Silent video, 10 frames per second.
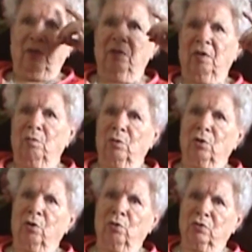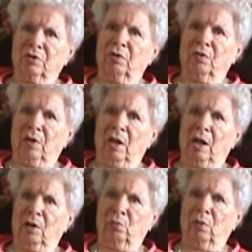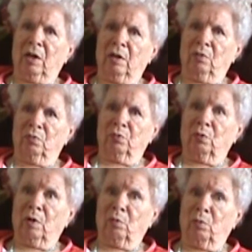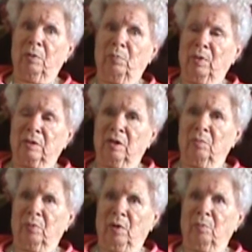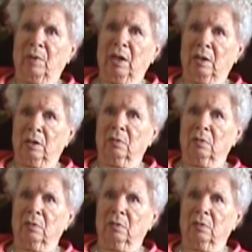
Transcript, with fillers: think they were close to the highway where we picked up our mail.